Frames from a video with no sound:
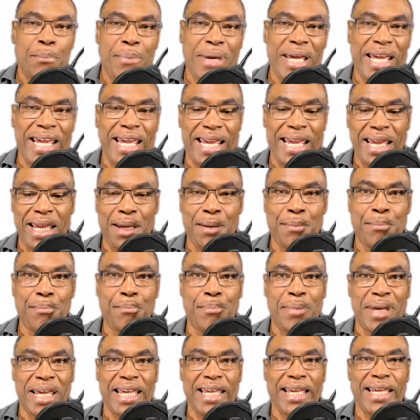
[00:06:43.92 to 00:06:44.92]

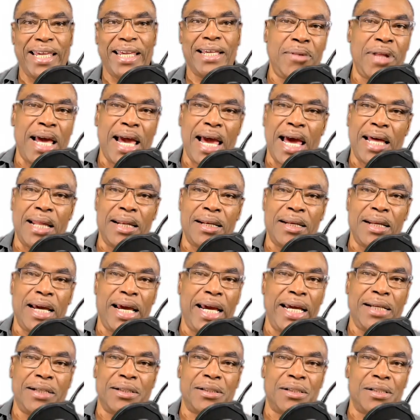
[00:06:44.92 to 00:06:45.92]
CFPB. That
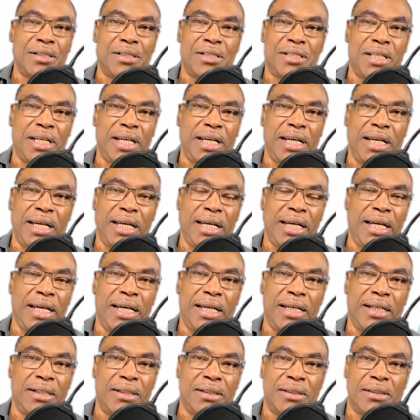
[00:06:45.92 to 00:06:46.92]
agency
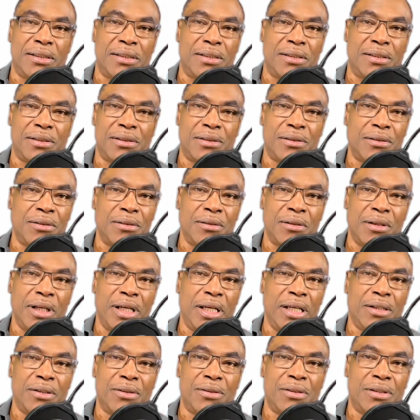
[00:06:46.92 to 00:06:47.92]
is
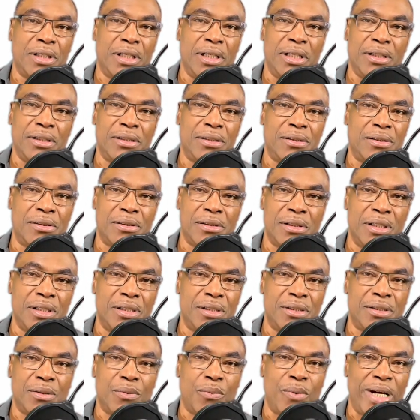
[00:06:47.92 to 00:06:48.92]
is is
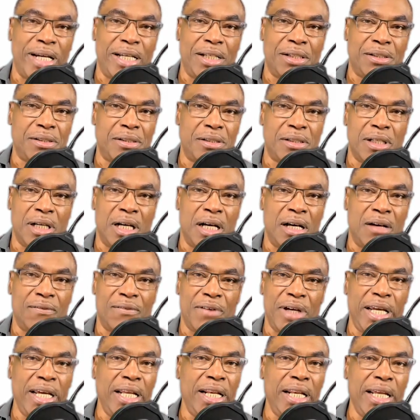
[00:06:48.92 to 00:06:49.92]
is a waste of
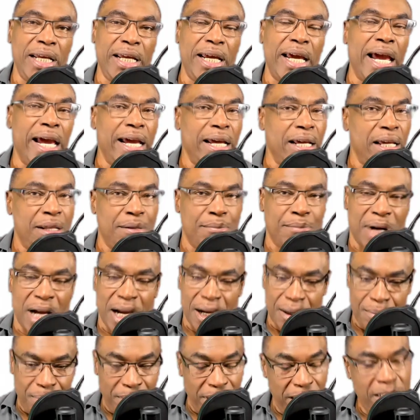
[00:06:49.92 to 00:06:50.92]
any in
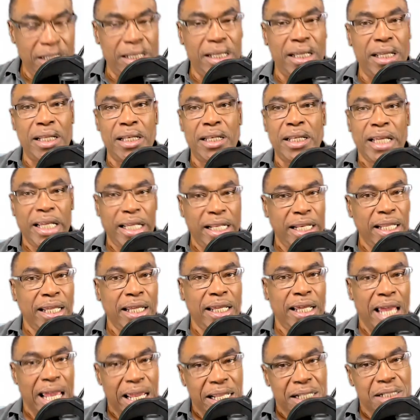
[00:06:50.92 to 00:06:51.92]
my opinion
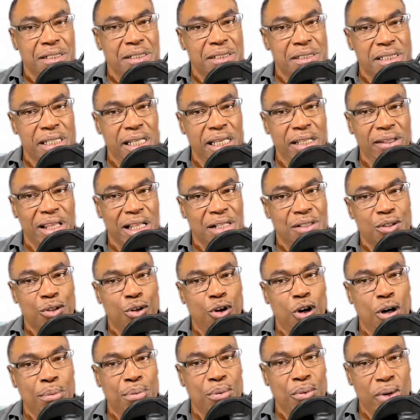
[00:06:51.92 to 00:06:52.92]
any agency that's a
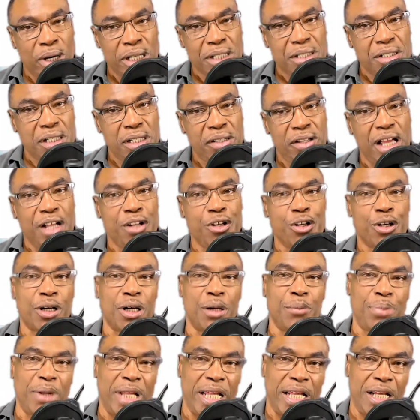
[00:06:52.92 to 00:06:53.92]
corporation that you're
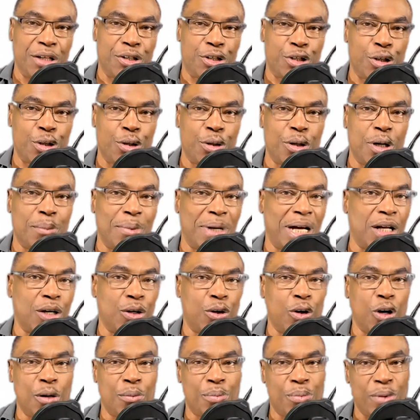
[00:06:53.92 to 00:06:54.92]
complaining to about a
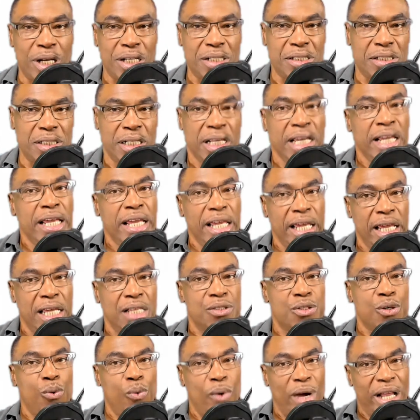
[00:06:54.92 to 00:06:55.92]
corporation
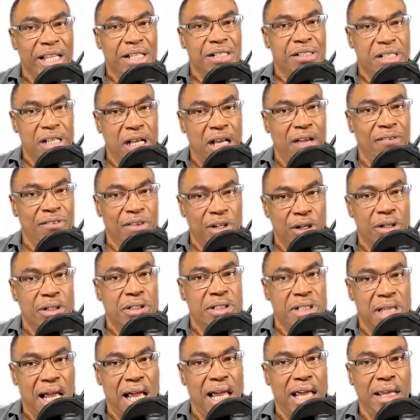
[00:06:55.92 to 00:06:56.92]
is a waste of your
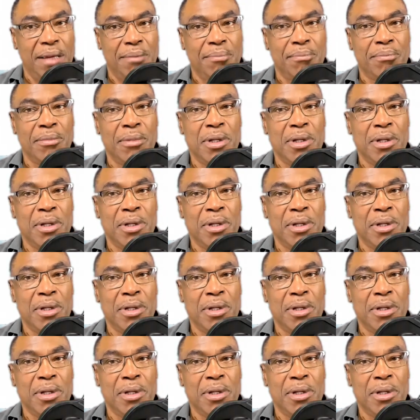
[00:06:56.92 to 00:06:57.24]
time